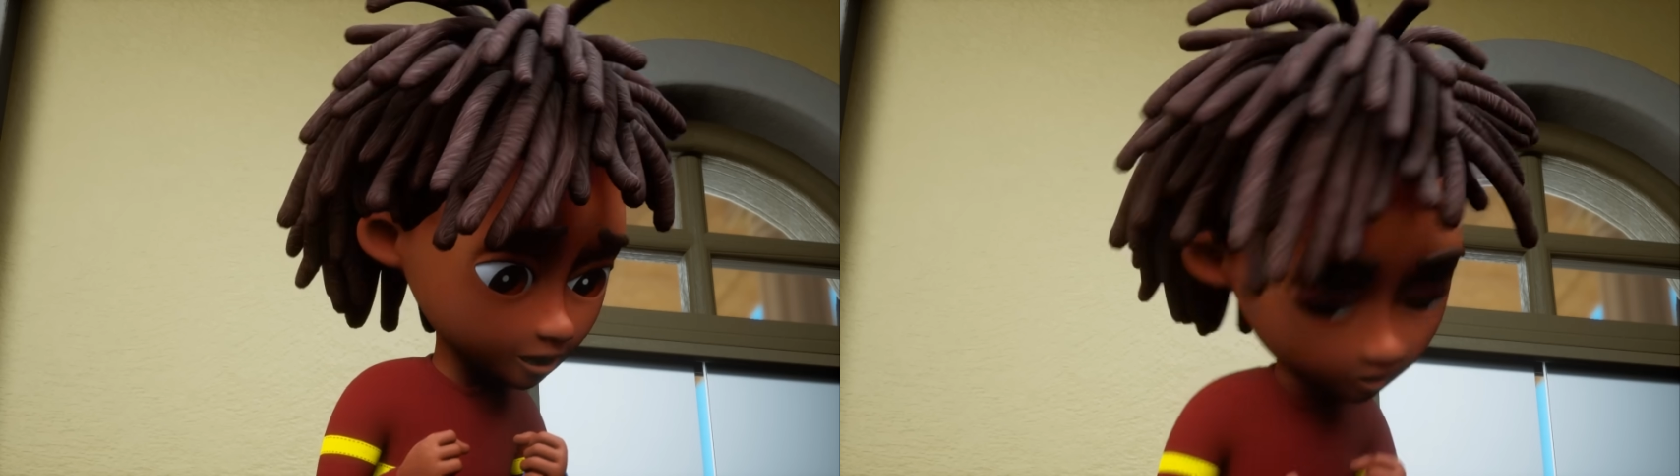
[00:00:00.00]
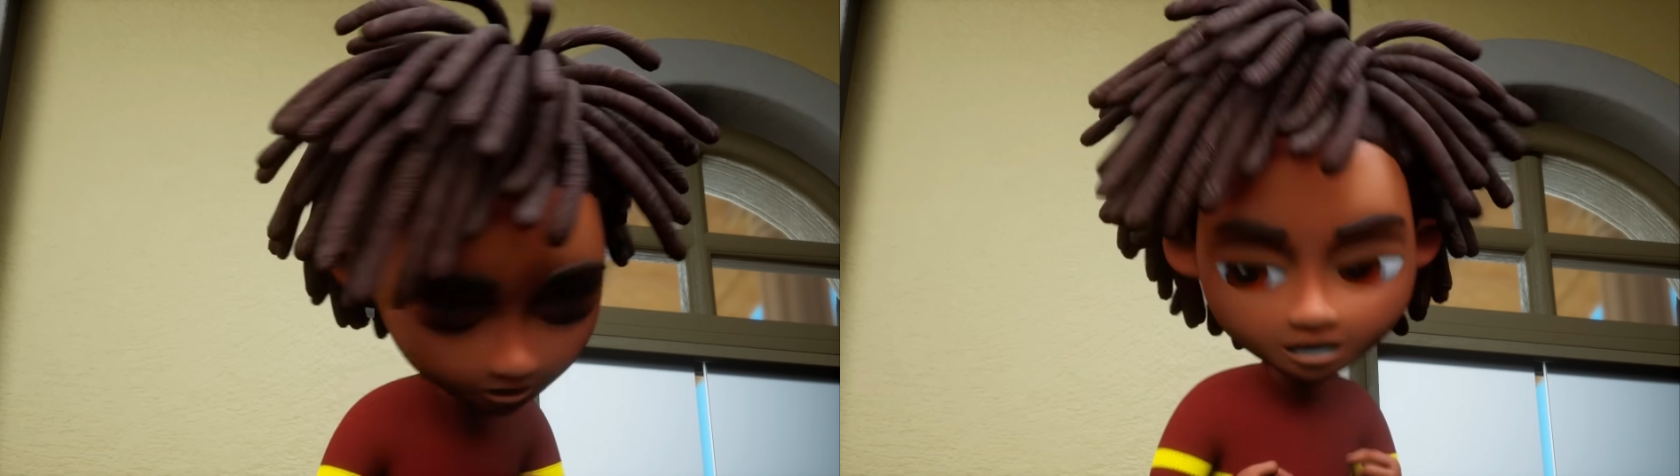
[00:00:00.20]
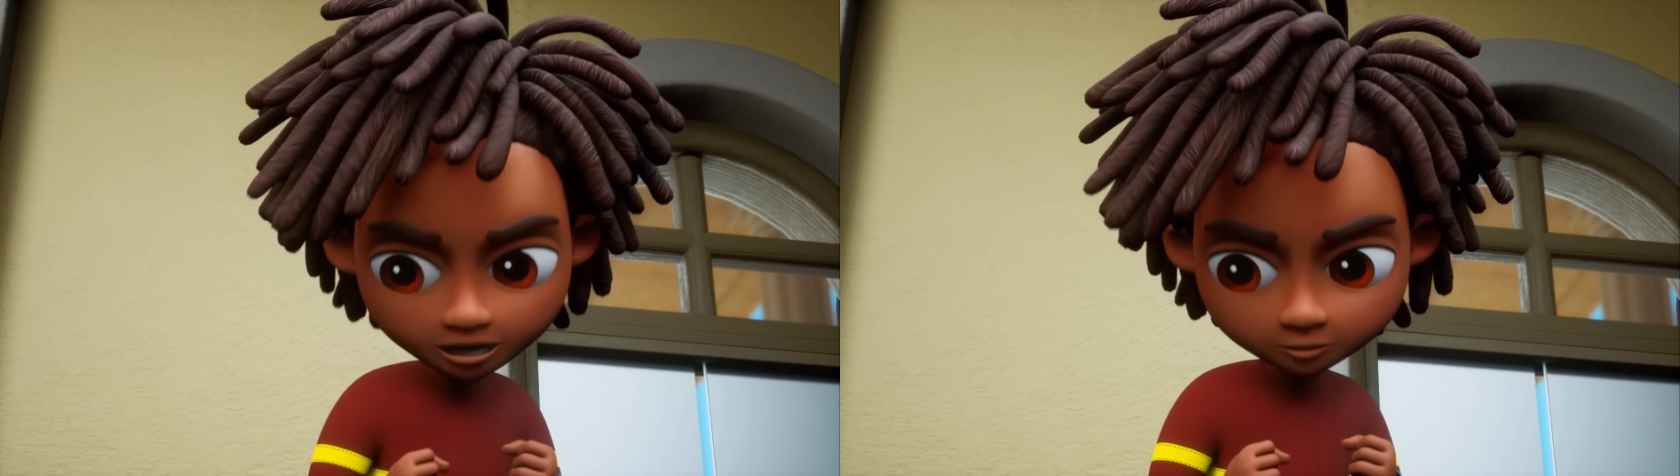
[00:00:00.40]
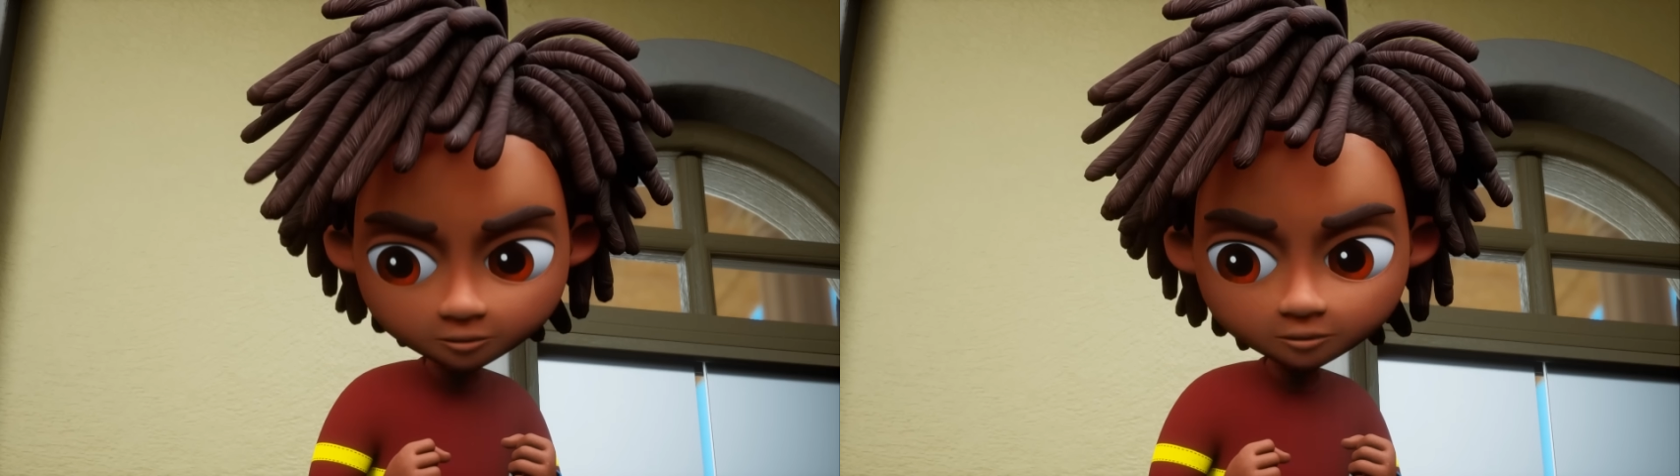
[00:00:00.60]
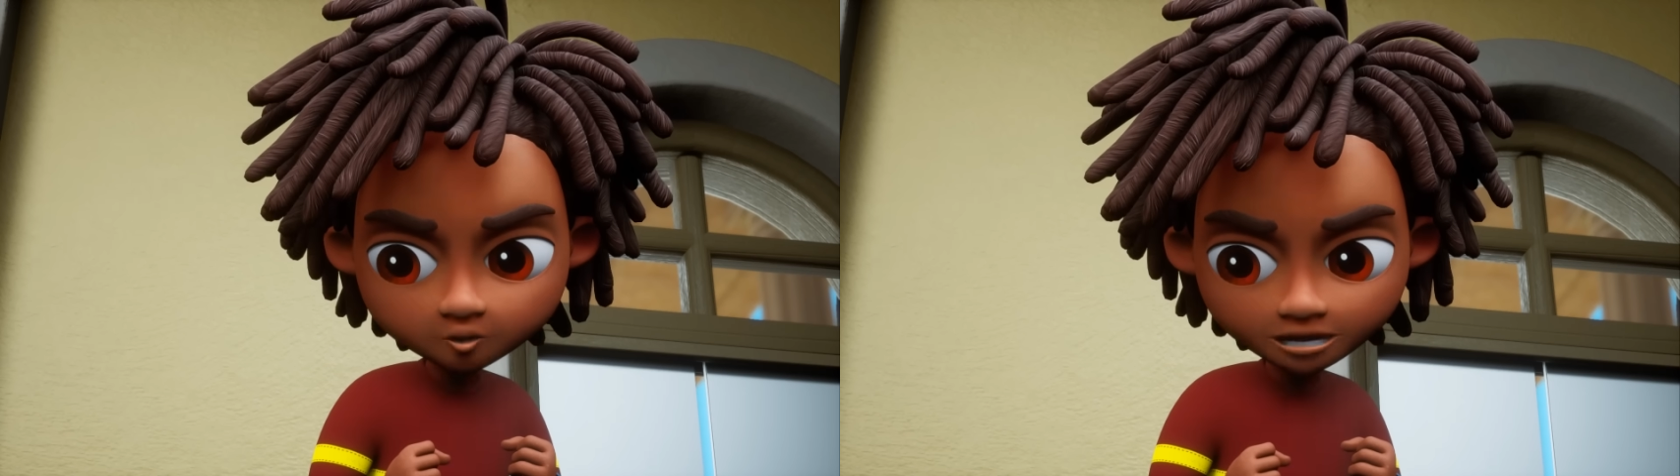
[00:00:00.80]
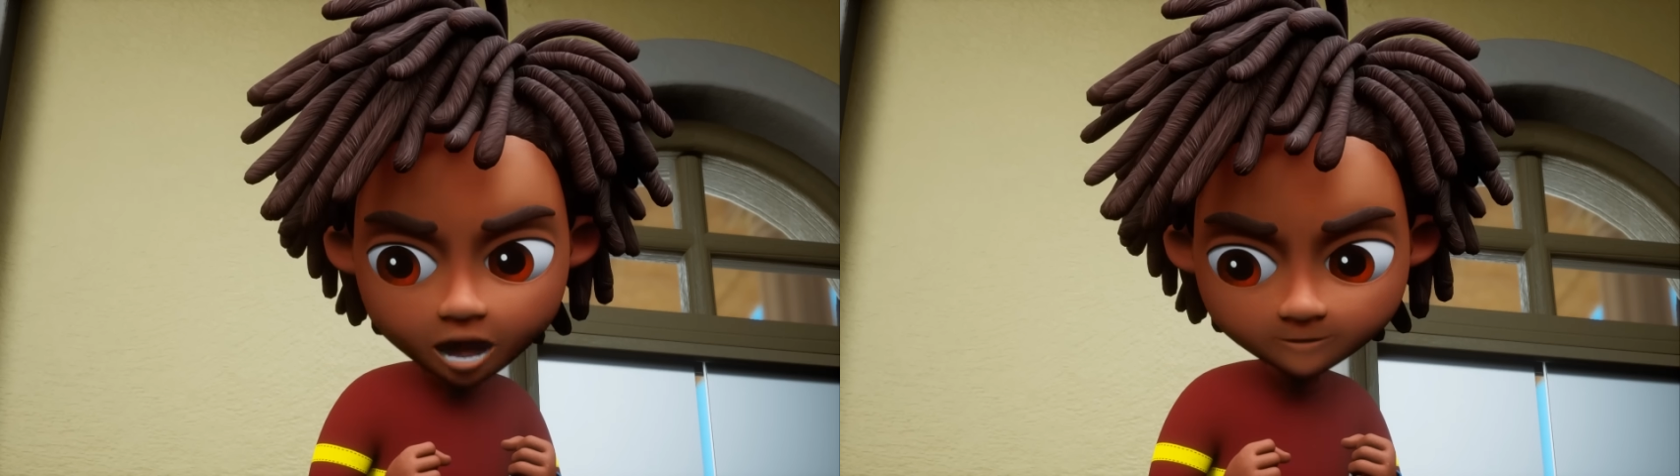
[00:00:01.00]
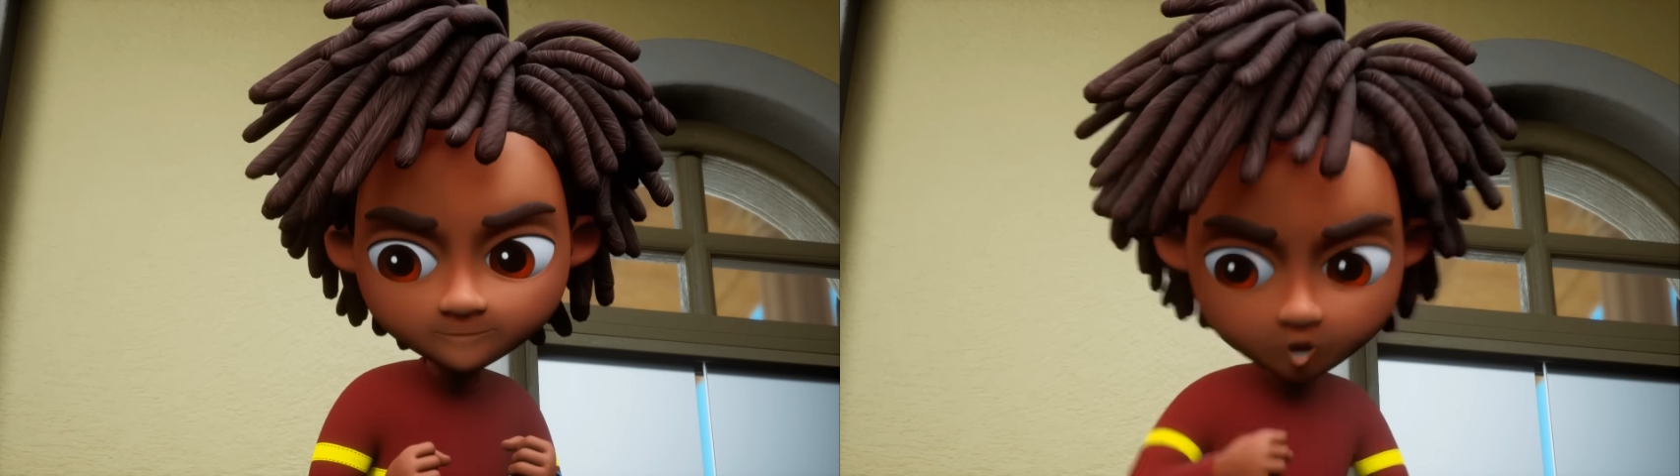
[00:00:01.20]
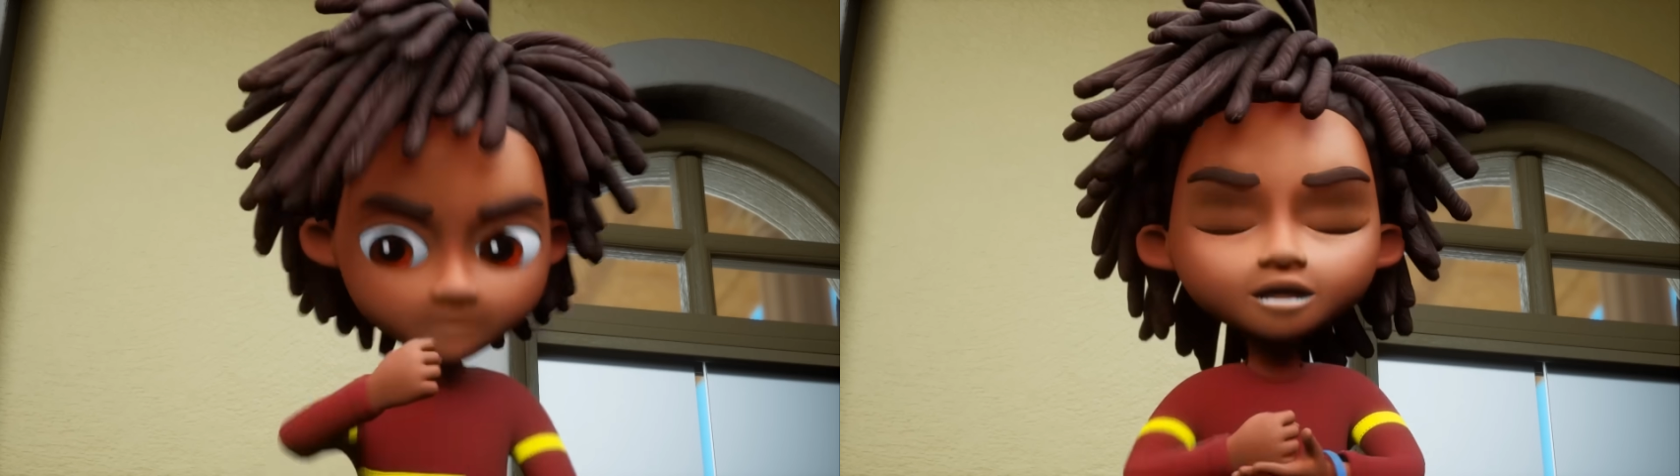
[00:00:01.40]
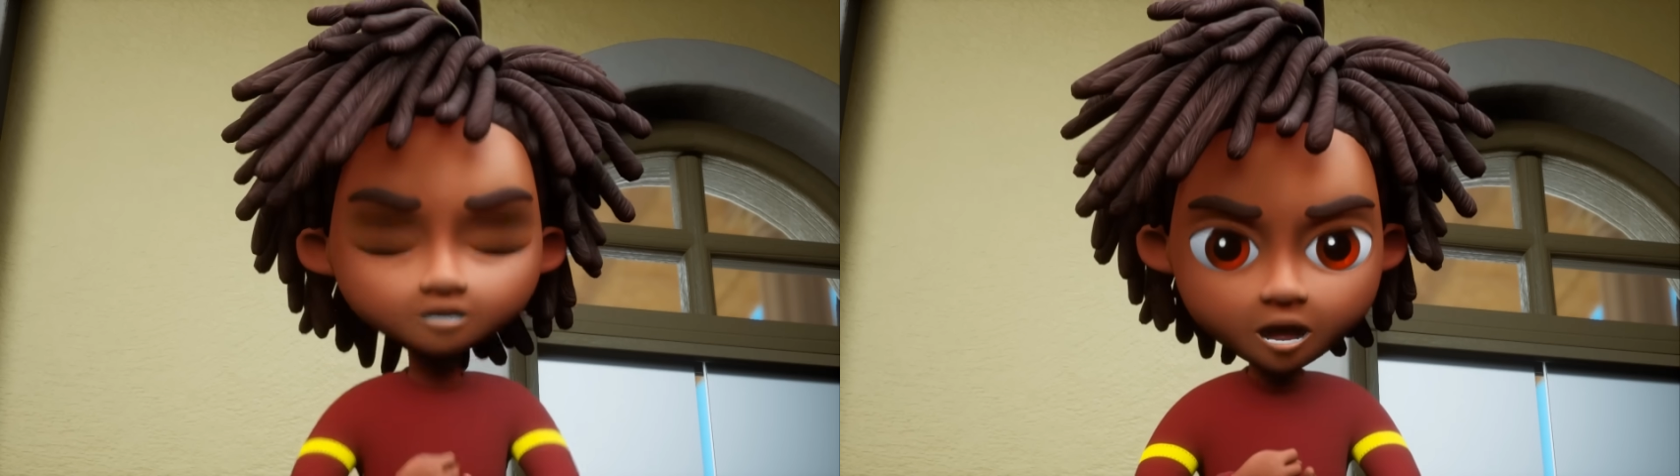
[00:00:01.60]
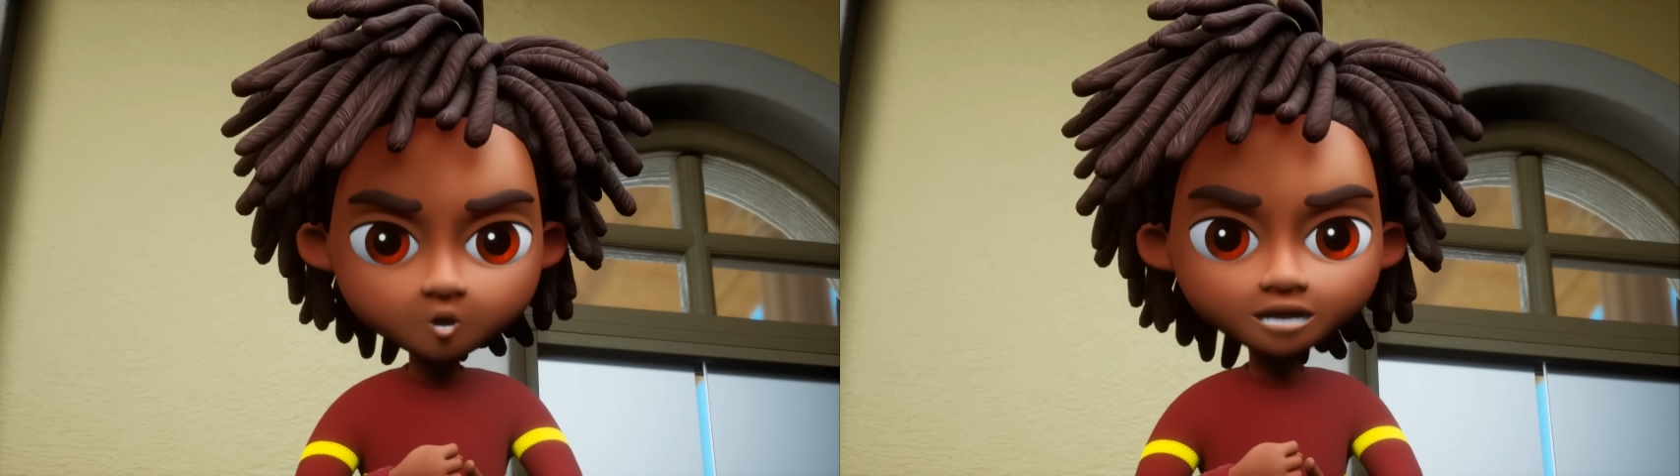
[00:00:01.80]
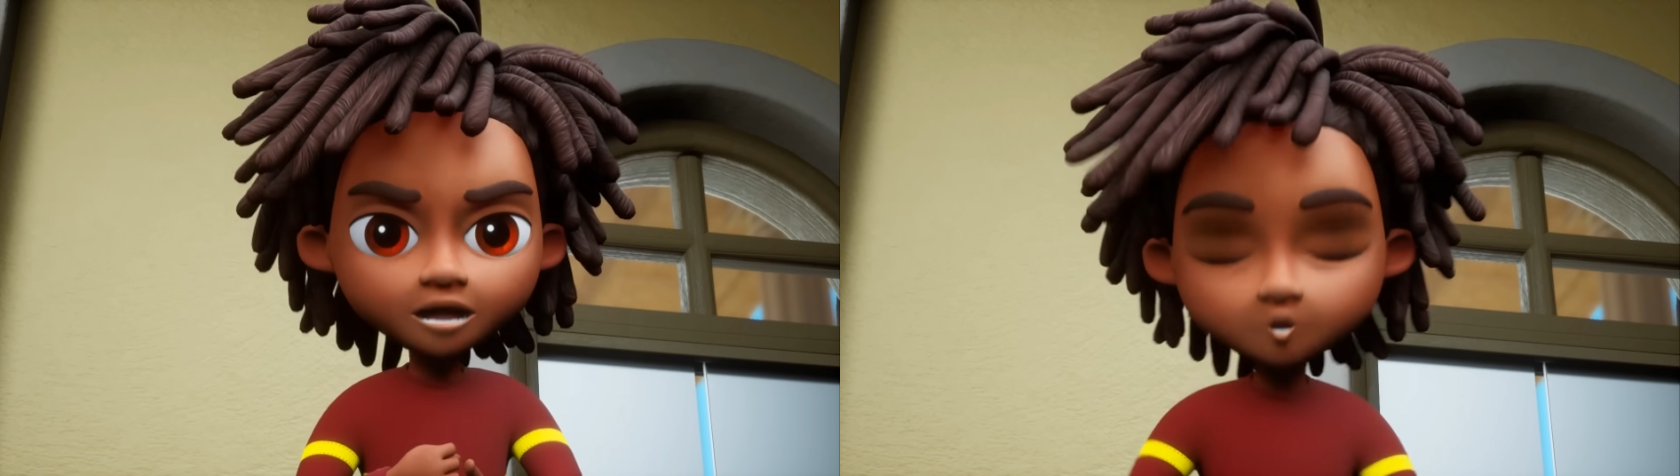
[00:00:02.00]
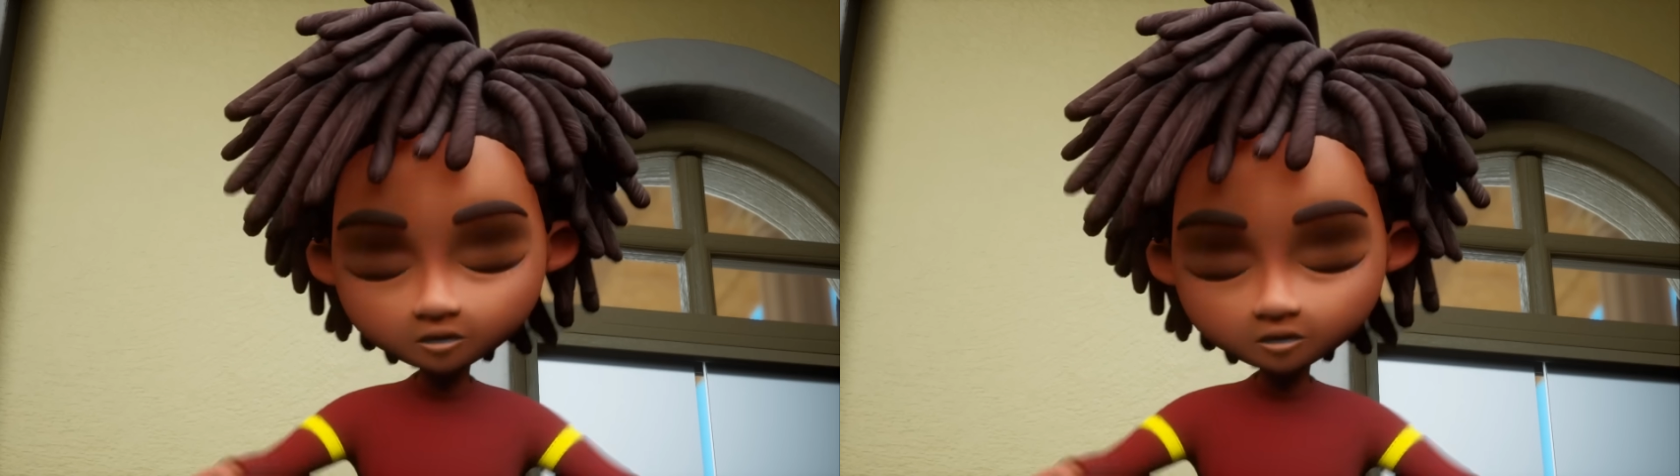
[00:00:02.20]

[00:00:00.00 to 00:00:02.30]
I agree. We have to find a way